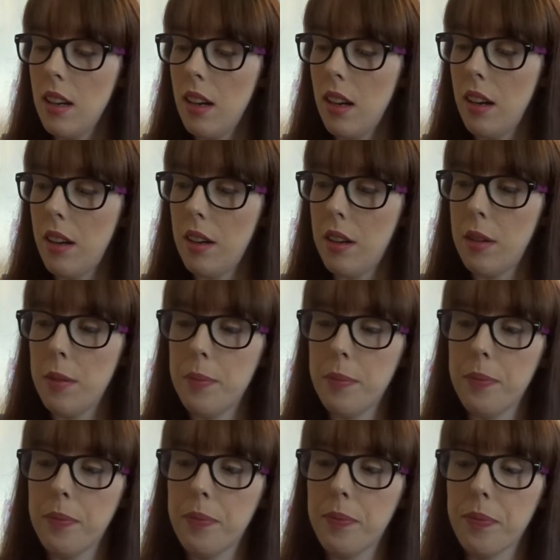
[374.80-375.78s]

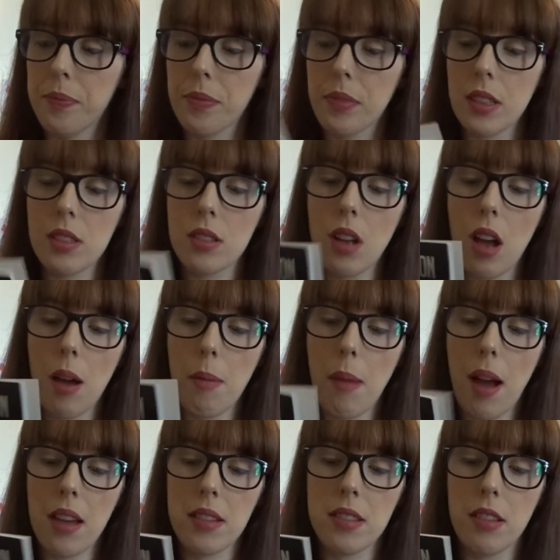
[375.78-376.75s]
It's not a
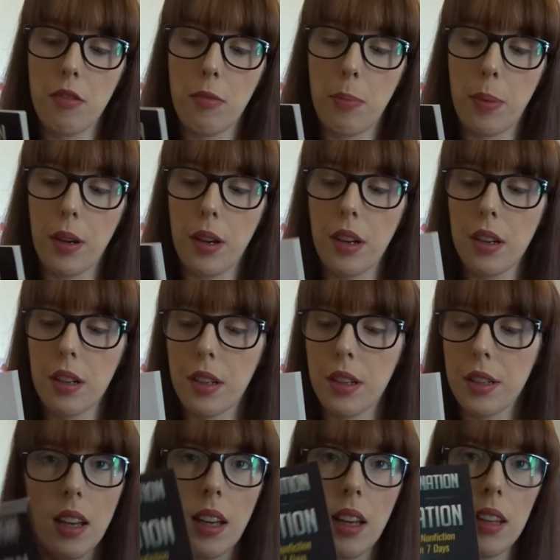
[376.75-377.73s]
massive
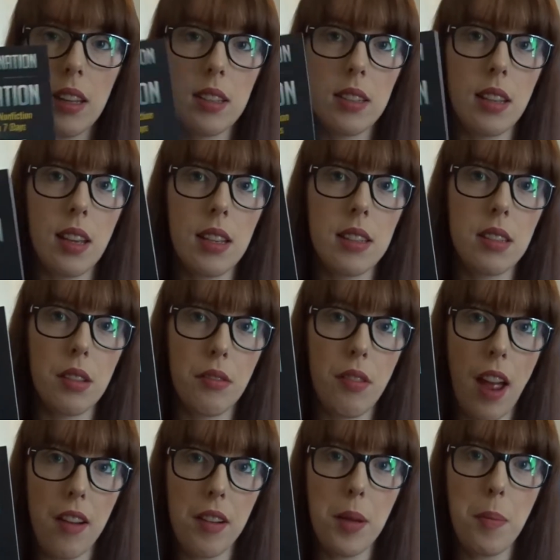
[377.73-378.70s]
book. It's a
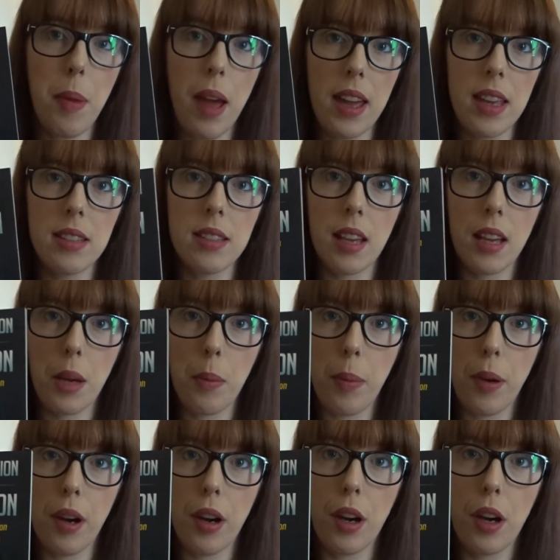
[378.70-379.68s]
very basic
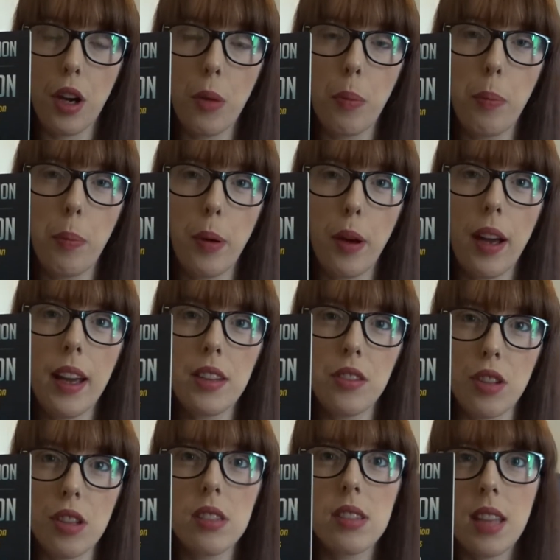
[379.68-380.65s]
book, but it
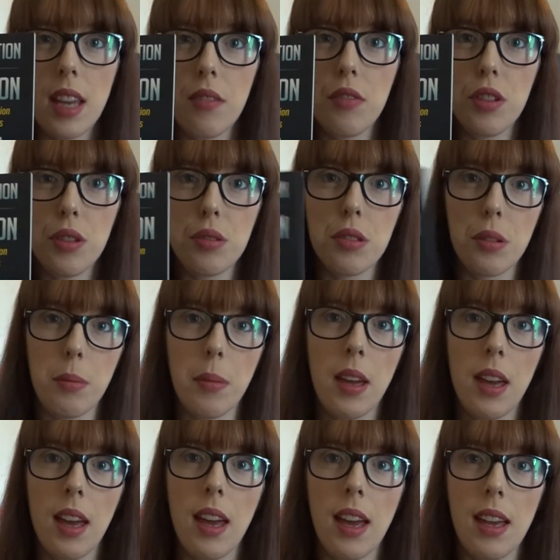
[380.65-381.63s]
does give you some
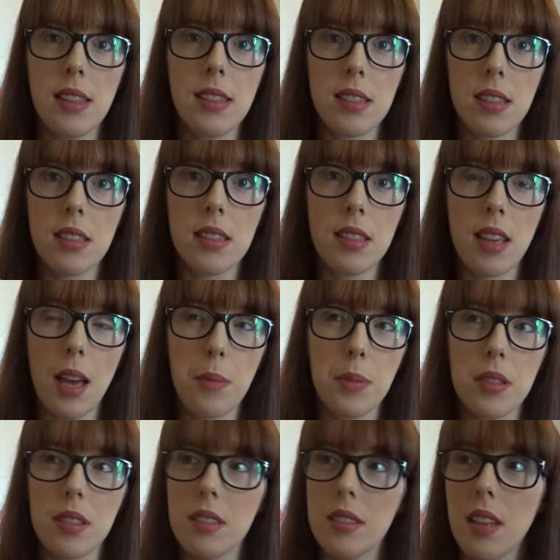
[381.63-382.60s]
hints and
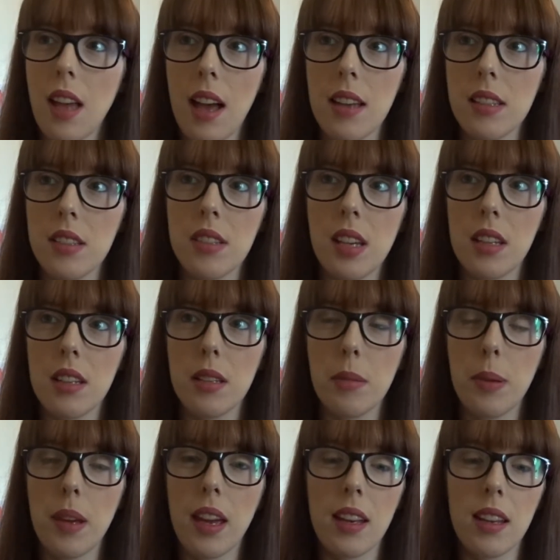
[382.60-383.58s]
tips. As I said at the
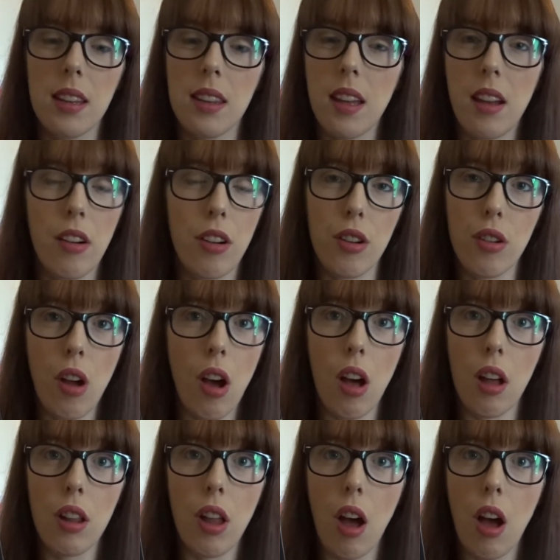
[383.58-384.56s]
beginning, there are
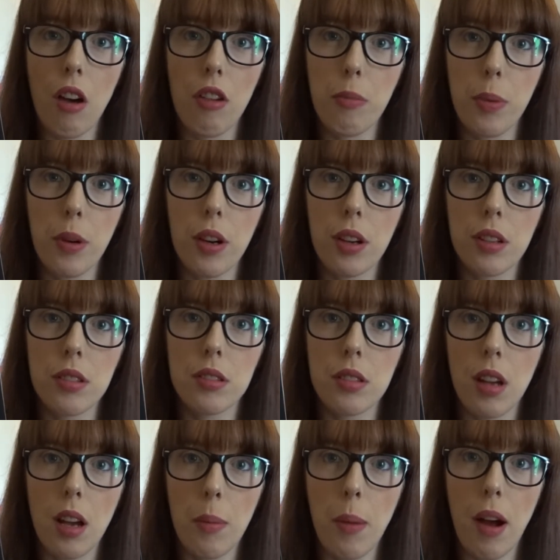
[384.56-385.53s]
not a lot of books
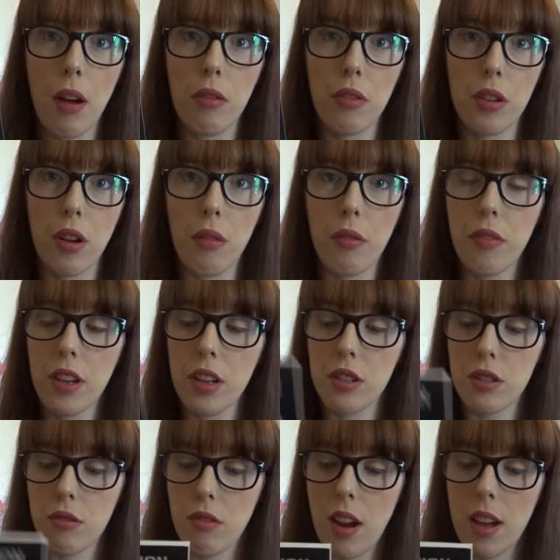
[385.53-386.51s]
for
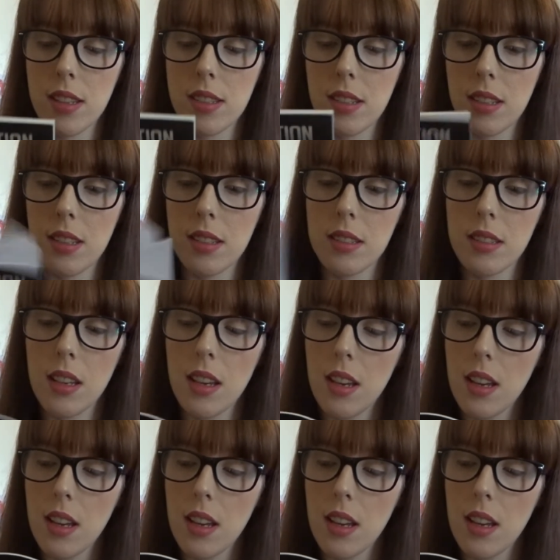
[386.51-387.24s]
non-fiction writers.